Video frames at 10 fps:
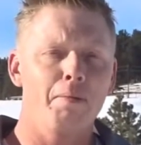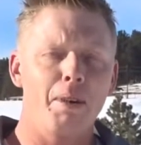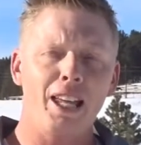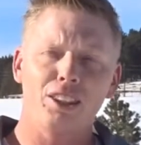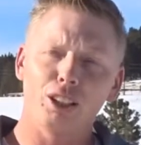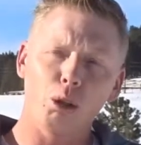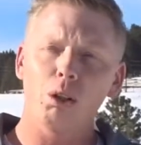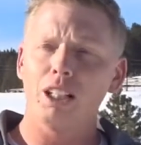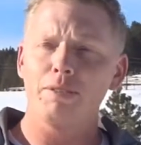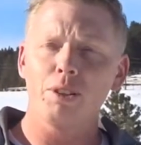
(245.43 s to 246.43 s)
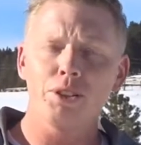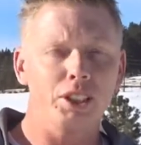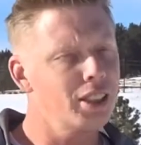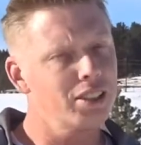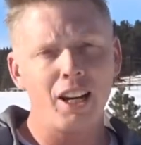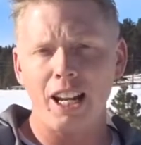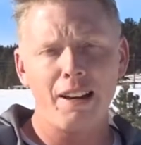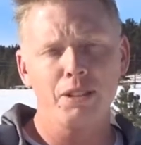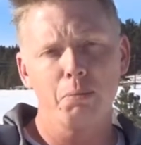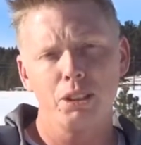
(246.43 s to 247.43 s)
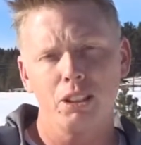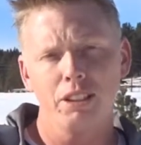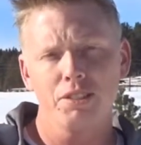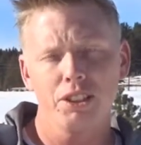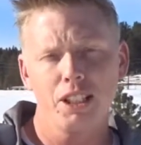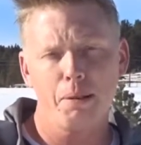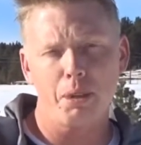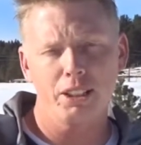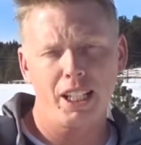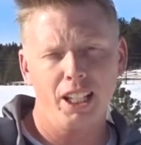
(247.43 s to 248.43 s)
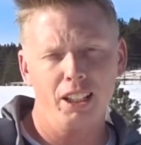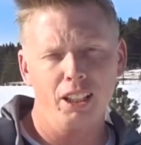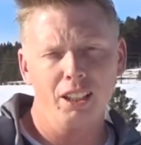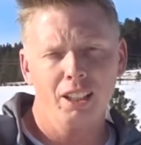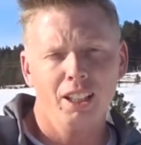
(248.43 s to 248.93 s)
At the lower levels, it does not have as much lift as say a Montana.